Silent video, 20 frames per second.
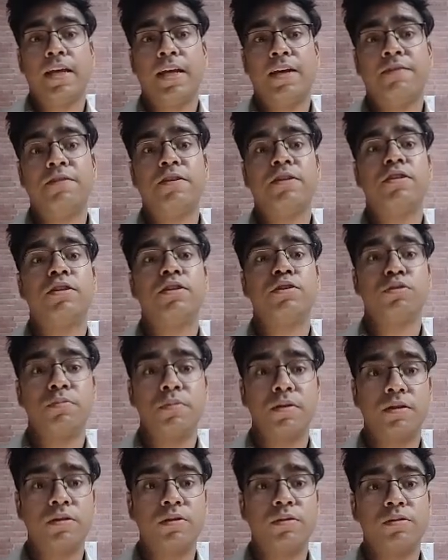If it's a
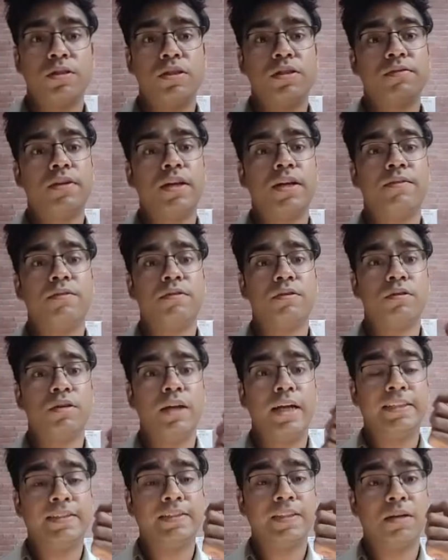tuberculosis, we have to
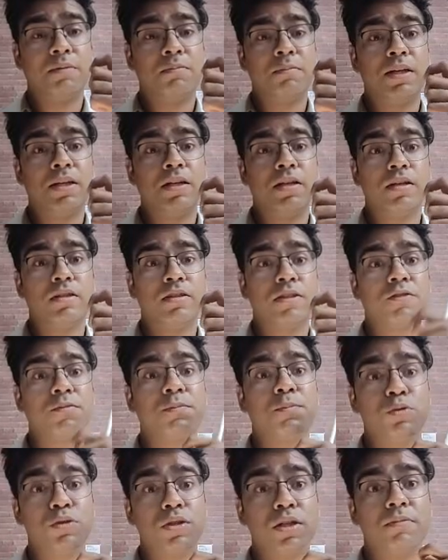examine the
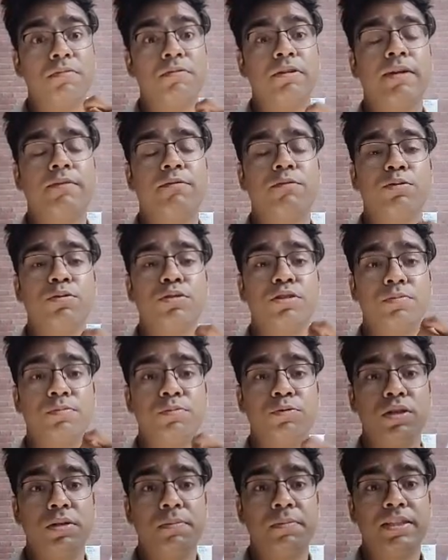sputum, we have to do
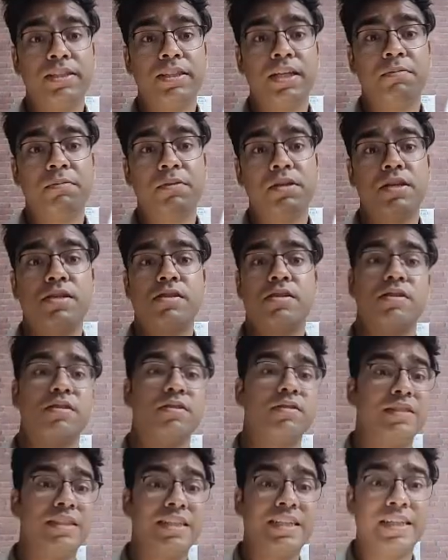sputum
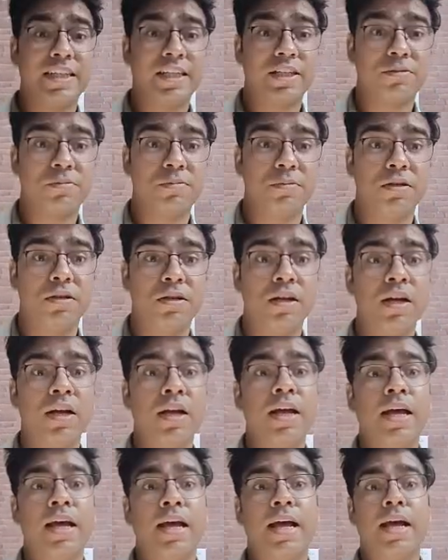examination, gene expert,
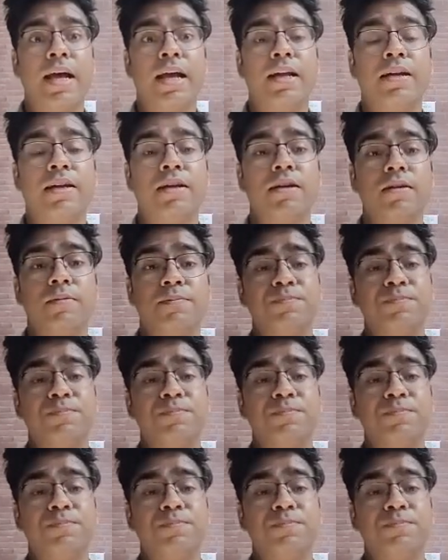and